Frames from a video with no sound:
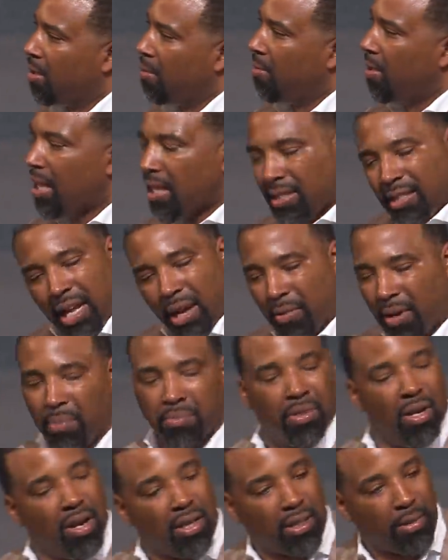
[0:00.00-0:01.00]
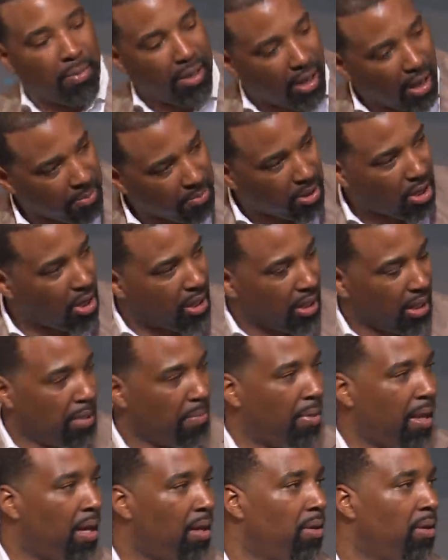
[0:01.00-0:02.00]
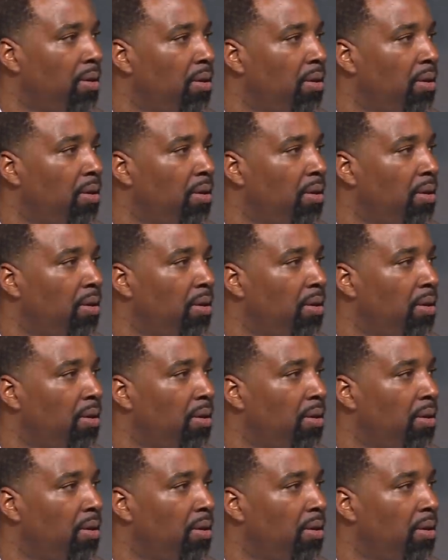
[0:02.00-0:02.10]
That's not what I'm talking about. I'm talking about